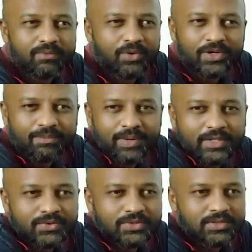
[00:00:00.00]
What are
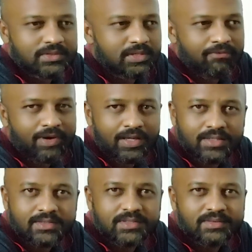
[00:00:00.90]
pathogens? They're
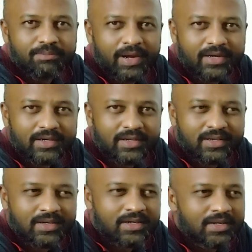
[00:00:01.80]
viruses,
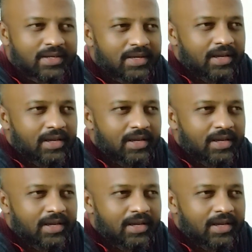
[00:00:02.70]
bacteria,